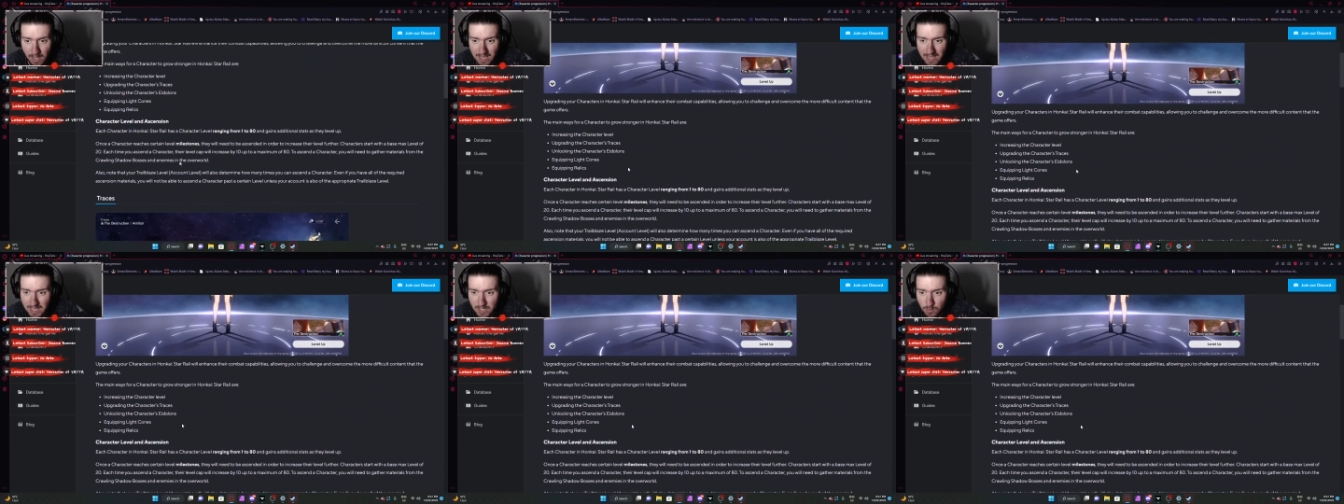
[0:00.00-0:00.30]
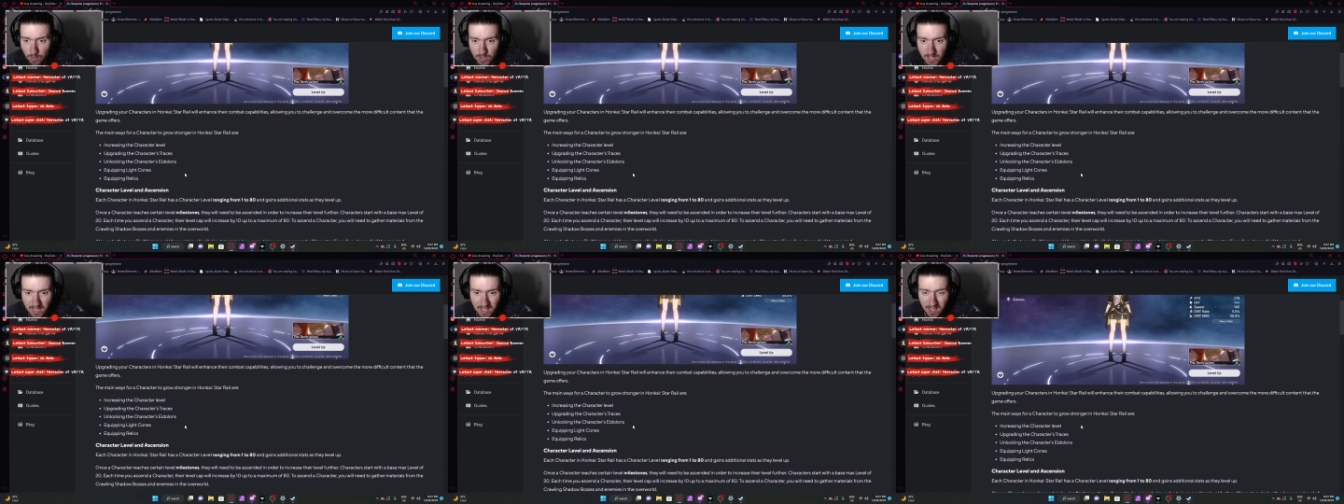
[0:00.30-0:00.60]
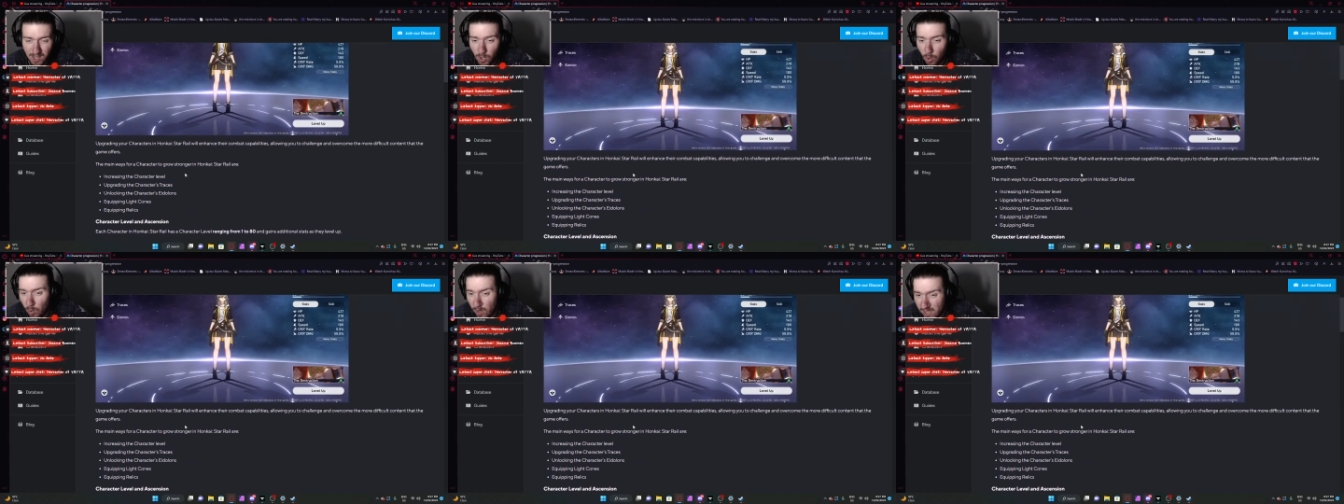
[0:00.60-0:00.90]
I guess we'll take
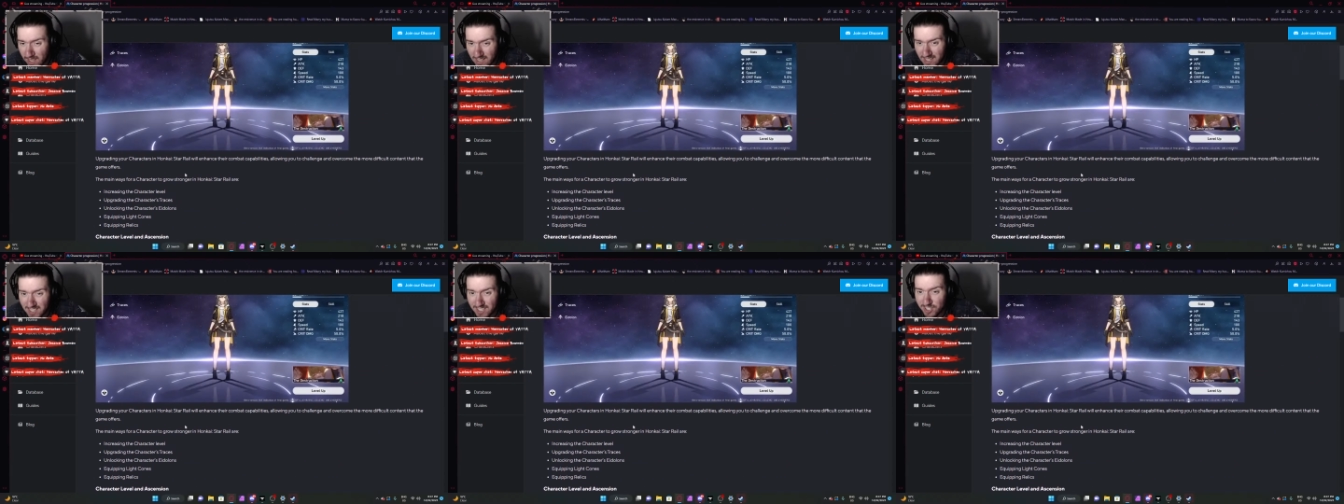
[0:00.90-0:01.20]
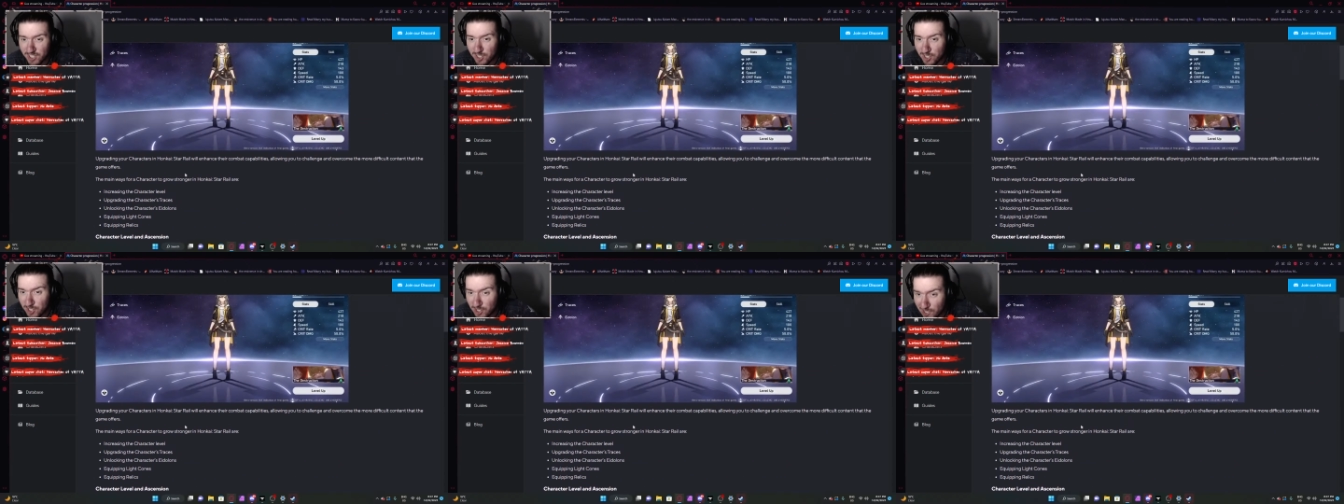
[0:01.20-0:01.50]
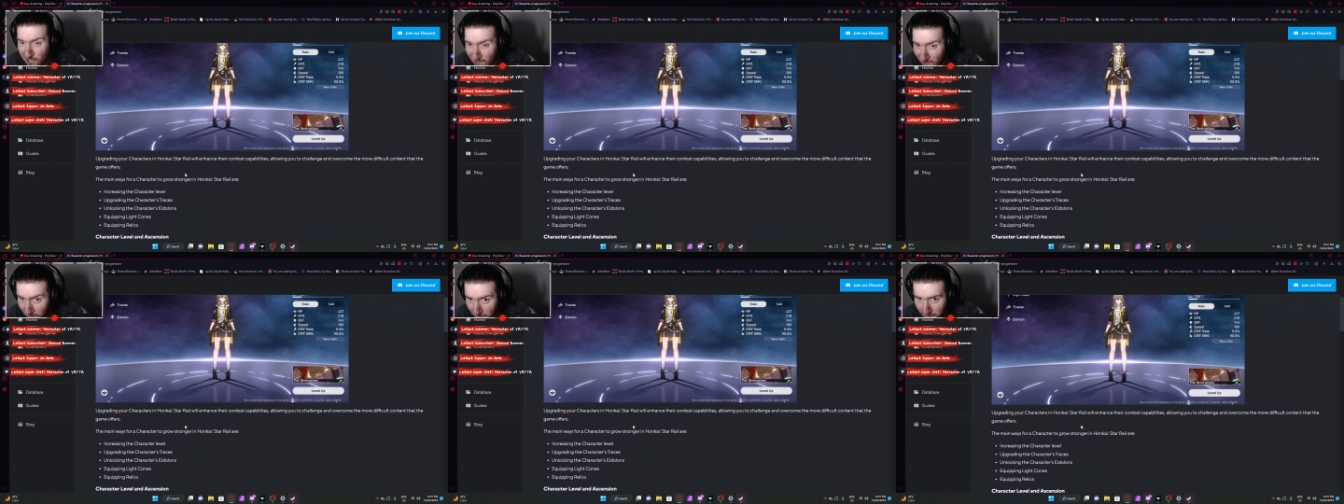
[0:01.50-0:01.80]
a quick
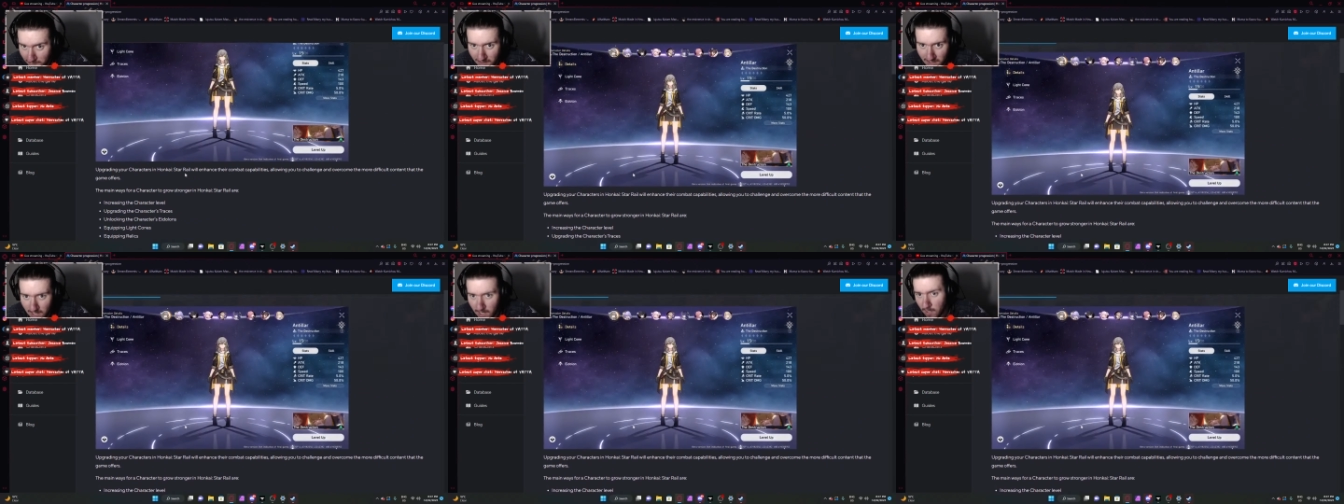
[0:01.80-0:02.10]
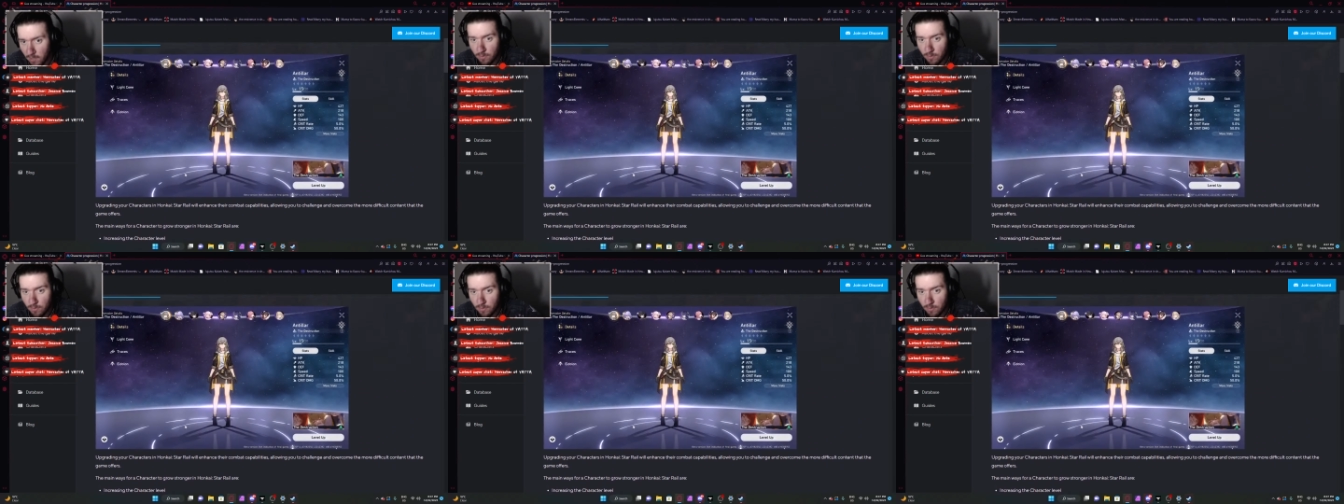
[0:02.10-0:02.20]
skim